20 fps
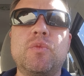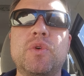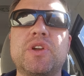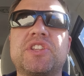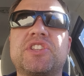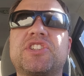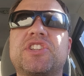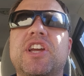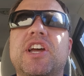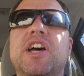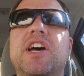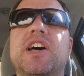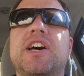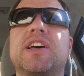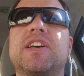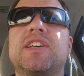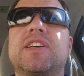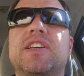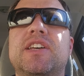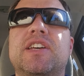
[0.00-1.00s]
Which,
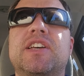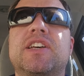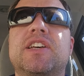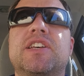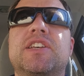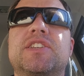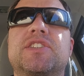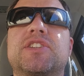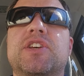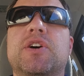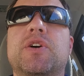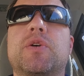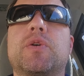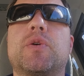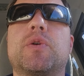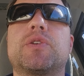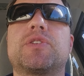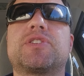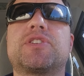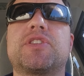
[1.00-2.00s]
uh,
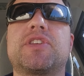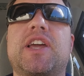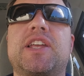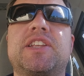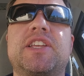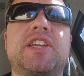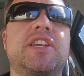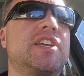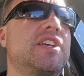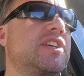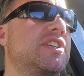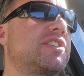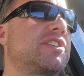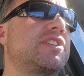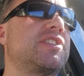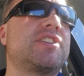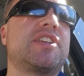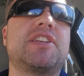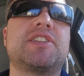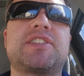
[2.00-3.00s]
so, so the idea is,
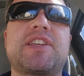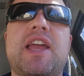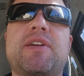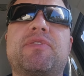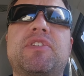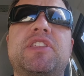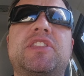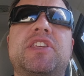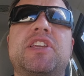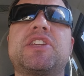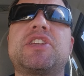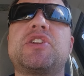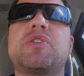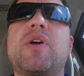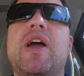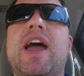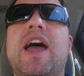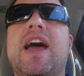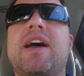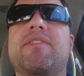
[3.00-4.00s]
is, is everything you
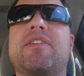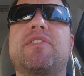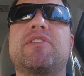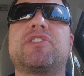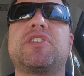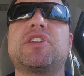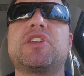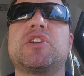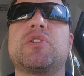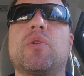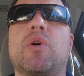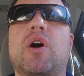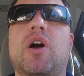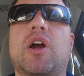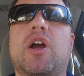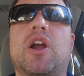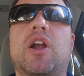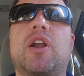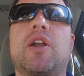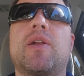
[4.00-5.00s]
have, everything you
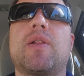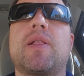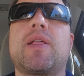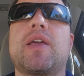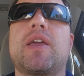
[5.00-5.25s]
are,